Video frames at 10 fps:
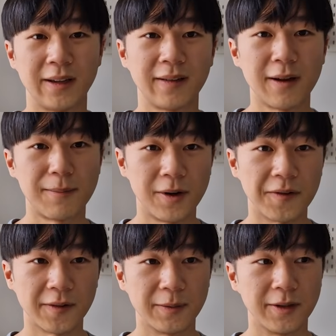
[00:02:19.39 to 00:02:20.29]
It's not
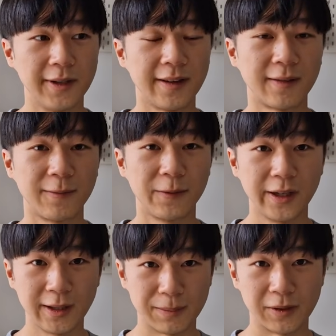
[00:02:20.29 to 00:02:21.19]
portable, it's
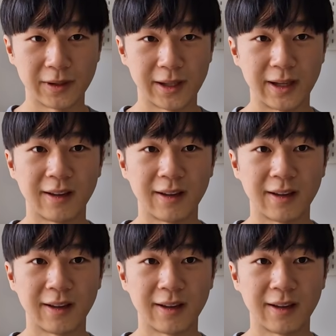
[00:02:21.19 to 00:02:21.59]
really bulky,